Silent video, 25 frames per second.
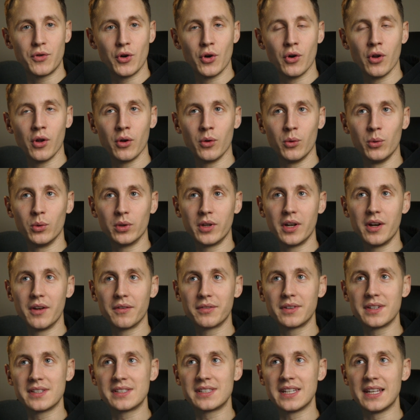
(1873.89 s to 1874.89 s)
You're not old
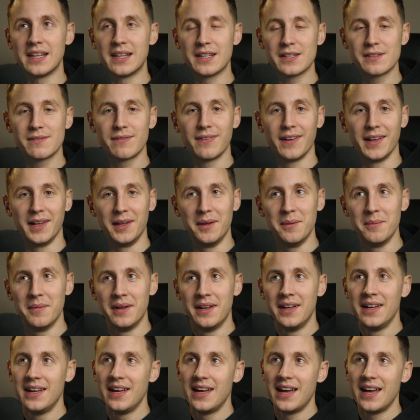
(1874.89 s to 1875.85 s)
enough to see this film.